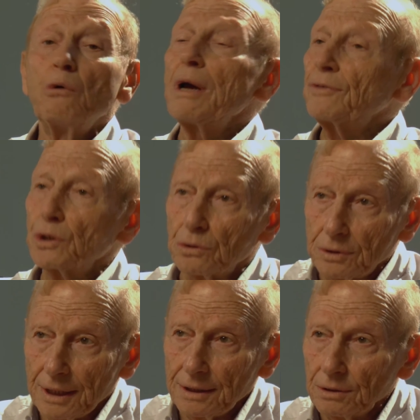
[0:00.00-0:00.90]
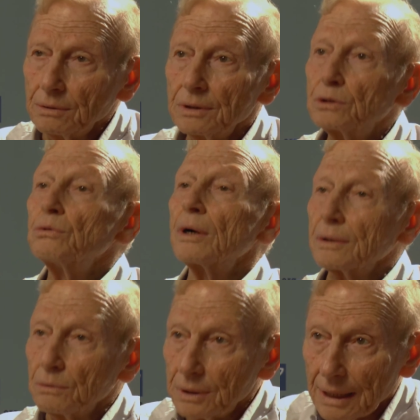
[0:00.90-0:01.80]
We have to continue to
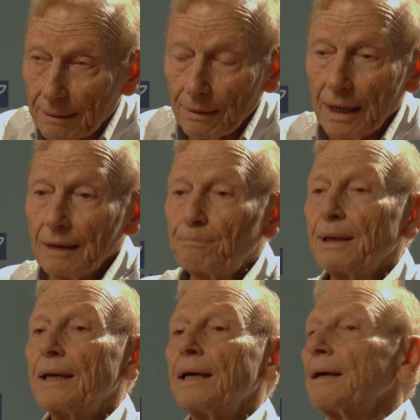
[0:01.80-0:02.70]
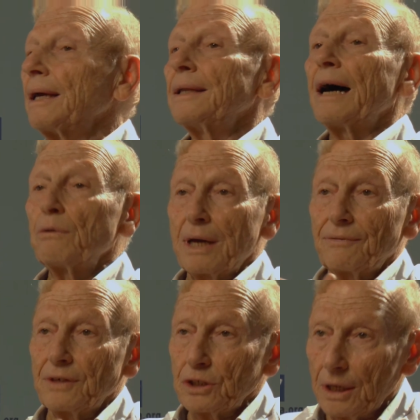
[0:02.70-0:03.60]
work with them. Now we
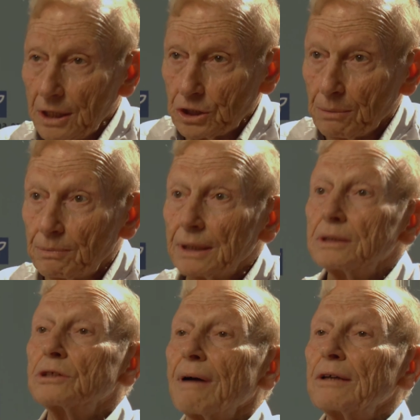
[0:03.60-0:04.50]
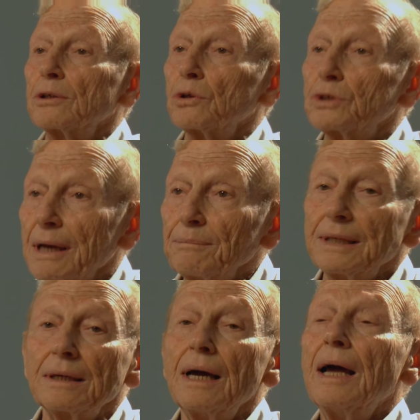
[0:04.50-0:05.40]
have Egypt that is trying to do
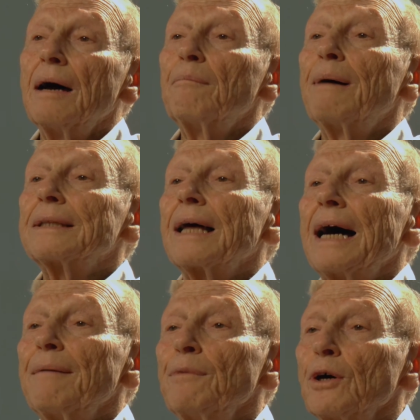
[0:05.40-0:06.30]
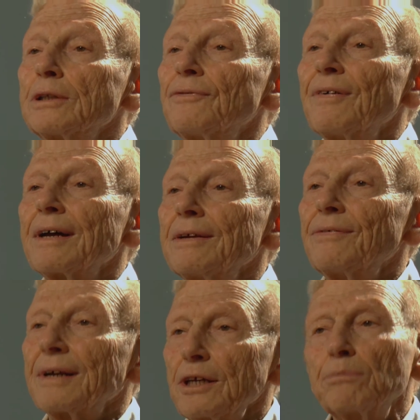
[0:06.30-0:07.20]
something, but I'm not very,
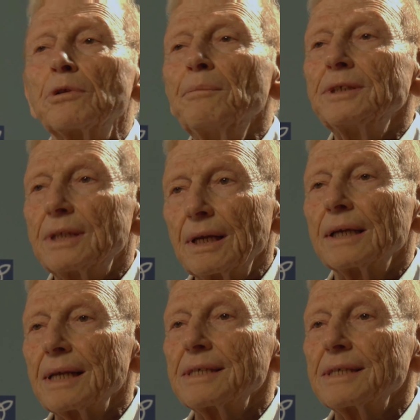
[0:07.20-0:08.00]
very optimistic, let us